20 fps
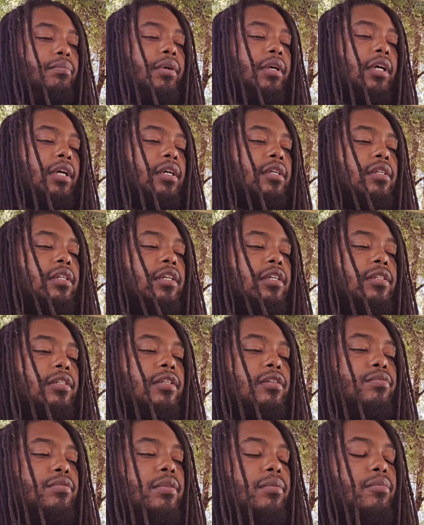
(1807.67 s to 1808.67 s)
Because this
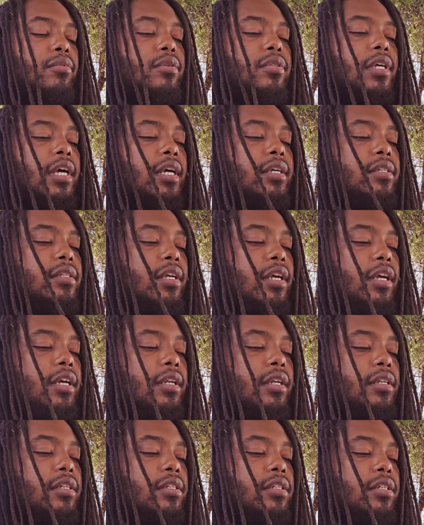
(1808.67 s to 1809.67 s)
is what the Most High is saying.
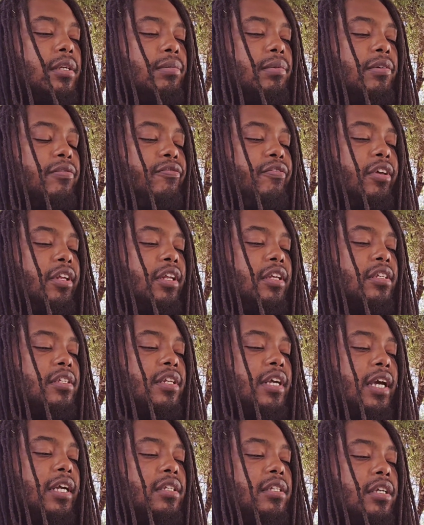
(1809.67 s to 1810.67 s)
This is on Leviticus
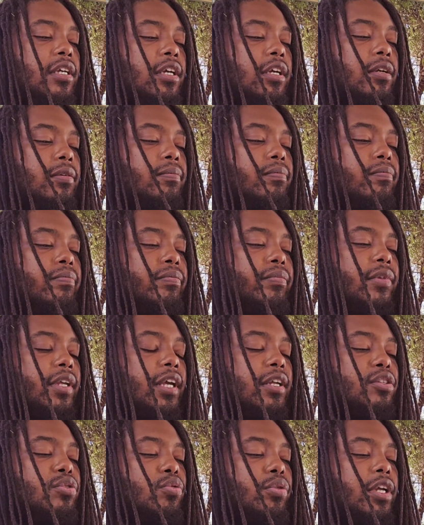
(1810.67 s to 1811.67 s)

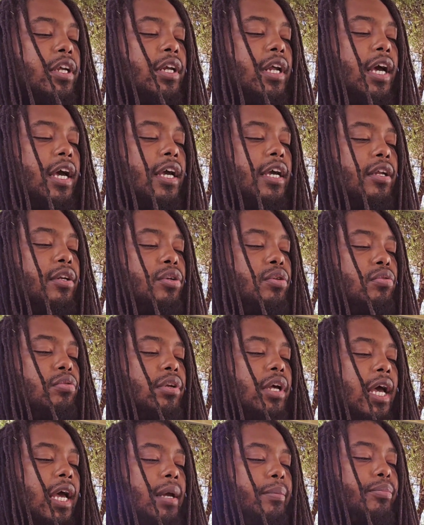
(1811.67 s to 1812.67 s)
19:29. Do
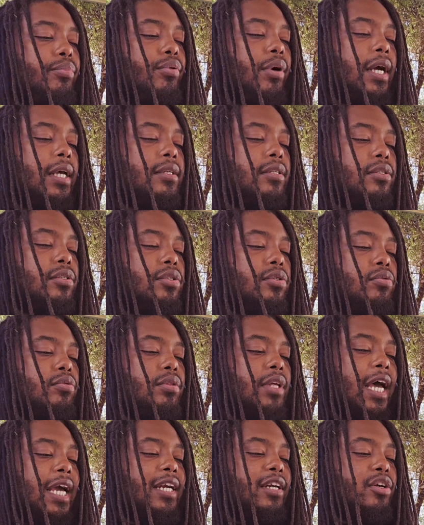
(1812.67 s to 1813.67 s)
not prostitute
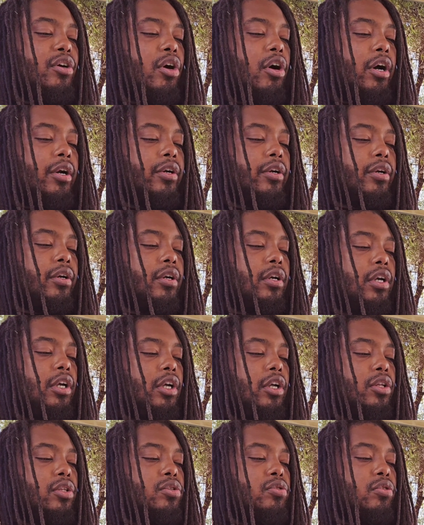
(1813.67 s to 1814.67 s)
thy daughter
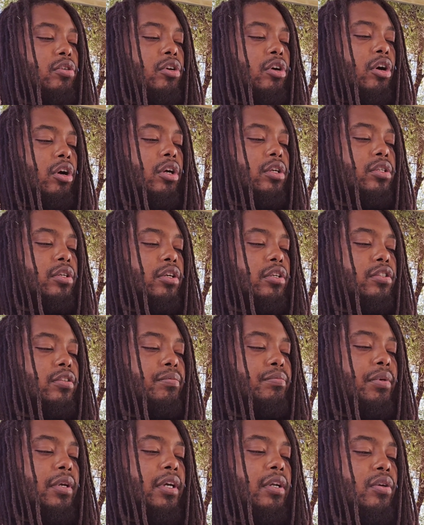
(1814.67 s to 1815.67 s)
to cause her to
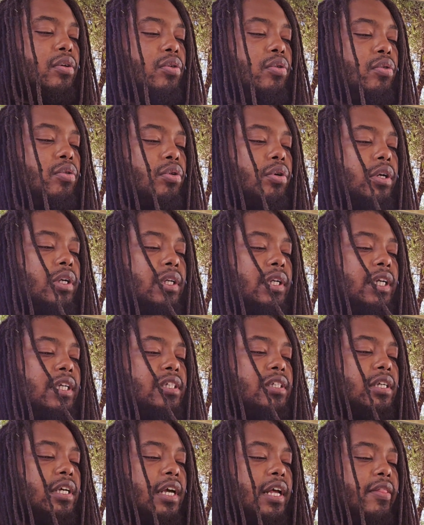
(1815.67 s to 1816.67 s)
be in whore,
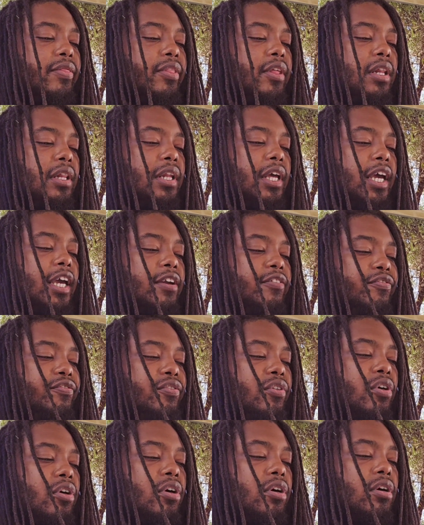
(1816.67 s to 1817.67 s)
lest the land
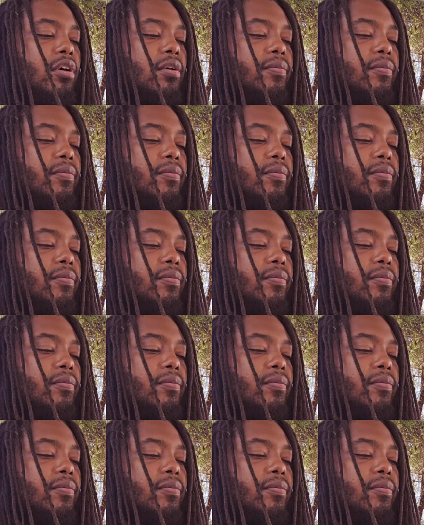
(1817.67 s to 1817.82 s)
fall